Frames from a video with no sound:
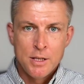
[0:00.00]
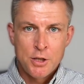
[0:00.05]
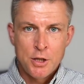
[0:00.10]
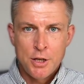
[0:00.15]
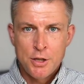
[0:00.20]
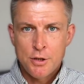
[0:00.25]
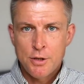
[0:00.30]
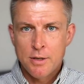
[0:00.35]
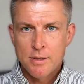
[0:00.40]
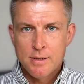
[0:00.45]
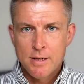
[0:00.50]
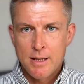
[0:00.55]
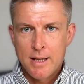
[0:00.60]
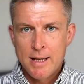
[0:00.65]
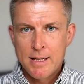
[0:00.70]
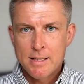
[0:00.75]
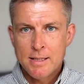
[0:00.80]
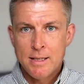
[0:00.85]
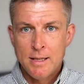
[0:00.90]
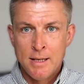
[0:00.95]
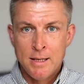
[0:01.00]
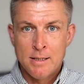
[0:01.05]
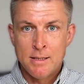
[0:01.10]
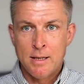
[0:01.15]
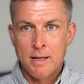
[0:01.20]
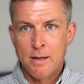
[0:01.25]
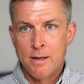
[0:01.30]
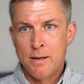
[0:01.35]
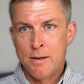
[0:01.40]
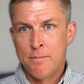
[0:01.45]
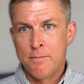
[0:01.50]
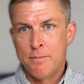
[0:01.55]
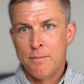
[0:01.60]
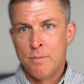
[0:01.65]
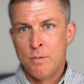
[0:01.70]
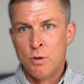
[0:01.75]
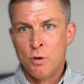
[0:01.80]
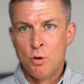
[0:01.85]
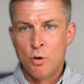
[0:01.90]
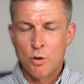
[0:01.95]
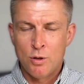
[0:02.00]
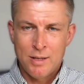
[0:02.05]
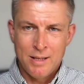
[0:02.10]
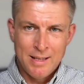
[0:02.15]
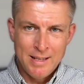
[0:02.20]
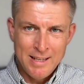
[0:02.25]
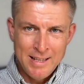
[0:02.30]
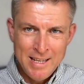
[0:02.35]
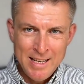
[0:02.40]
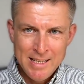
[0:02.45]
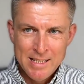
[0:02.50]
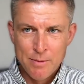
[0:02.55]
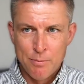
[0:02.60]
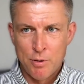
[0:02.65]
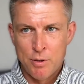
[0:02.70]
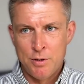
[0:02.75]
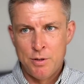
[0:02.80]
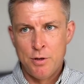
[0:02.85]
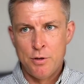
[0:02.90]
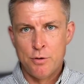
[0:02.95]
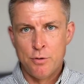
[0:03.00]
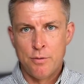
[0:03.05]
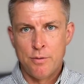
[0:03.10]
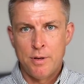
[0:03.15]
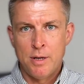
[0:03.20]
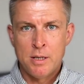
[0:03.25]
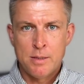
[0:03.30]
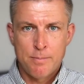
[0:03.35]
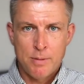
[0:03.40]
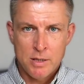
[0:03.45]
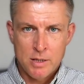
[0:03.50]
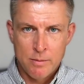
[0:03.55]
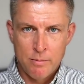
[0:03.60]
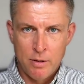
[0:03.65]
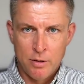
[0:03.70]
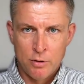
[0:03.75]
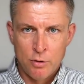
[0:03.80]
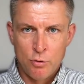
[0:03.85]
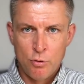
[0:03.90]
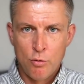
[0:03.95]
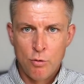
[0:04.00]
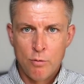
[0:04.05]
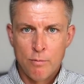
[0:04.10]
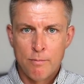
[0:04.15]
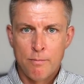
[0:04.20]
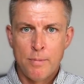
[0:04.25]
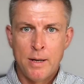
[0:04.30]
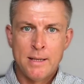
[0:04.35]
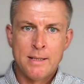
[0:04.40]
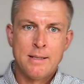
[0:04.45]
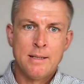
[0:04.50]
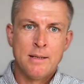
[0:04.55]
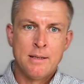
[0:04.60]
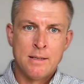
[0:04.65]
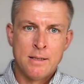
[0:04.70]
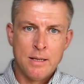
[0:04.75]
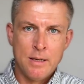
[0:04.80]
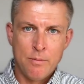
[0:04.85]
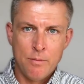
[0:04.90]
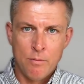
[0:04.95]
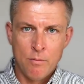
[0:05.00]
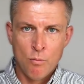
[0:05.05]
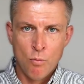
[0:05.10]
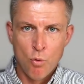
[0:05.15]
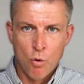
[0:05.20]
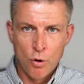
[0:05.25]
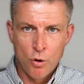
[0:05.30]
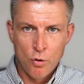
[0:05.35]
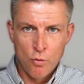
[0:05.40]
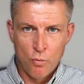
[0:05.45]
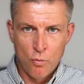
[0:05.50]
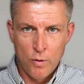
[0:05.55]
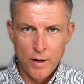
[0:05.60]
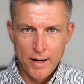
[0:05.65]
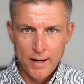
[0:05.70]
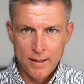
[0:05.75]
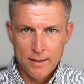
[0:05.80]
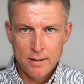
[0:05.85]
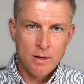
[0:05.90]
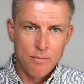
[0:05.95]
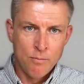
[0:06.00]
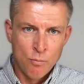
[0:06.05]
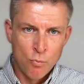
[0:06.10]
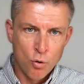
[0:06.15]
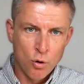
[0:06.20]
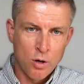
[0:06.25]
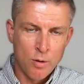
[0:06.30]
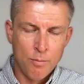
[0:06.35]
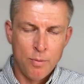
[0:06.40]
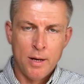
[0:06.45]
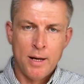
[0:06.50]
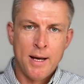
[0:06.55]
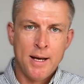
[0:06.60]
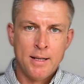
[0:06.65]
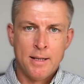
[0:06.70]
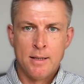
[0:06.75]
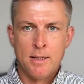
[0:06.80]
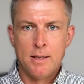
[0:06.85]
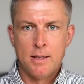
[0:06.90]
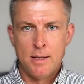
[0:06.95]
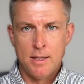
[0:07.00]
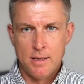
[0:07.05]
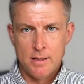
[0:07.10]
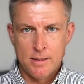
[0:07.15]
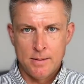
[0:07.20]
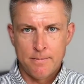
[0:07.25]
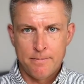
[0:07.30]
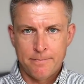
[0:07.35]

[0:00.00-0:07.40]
Changing the lens, it's um, not easy procedure. It's possible to do, but the more you wait, more complicated it is.